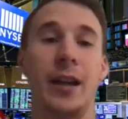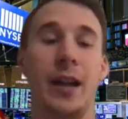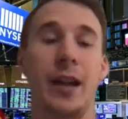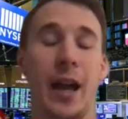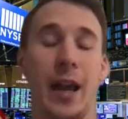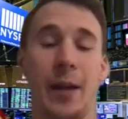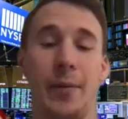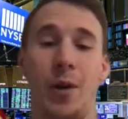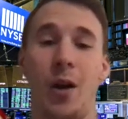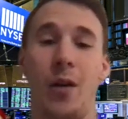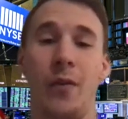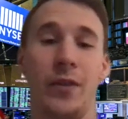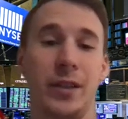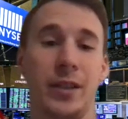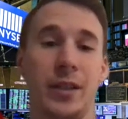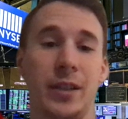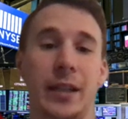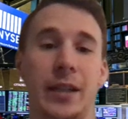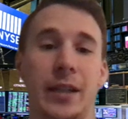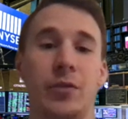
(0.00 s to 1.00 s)
And I'm
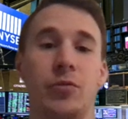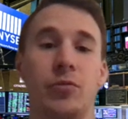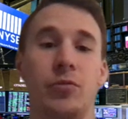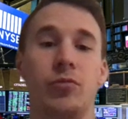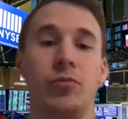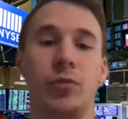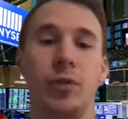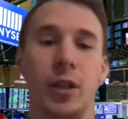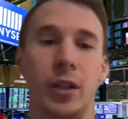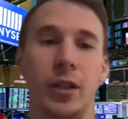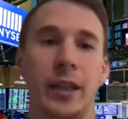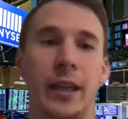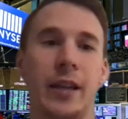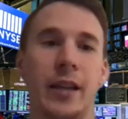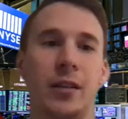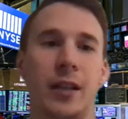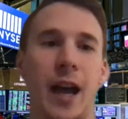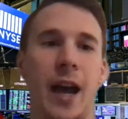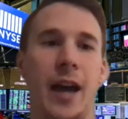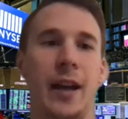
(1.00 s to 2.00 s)
obviously really
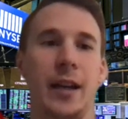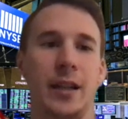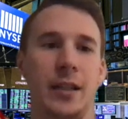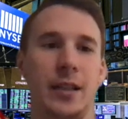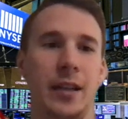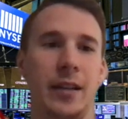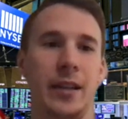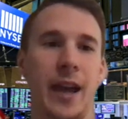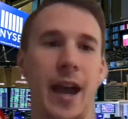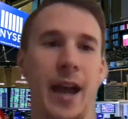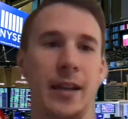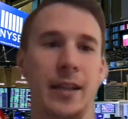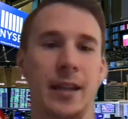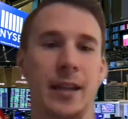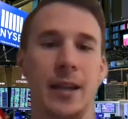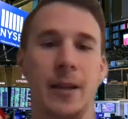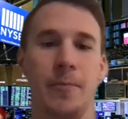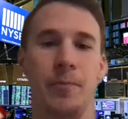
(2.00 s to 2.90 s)
glad I did that